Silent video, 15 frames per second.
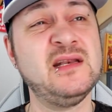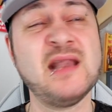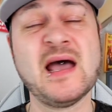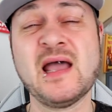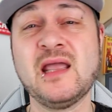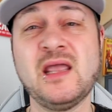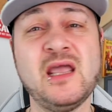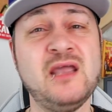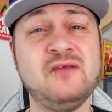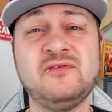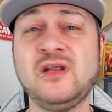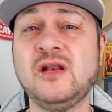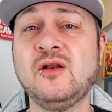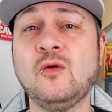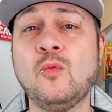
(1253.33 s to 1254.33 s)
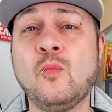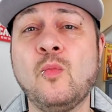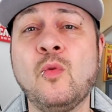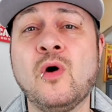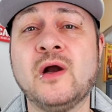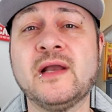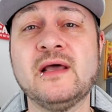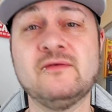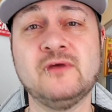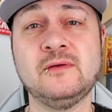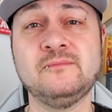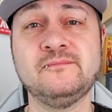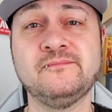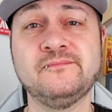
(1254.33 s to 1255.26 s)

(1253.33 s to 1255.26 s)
night, evening, whatever.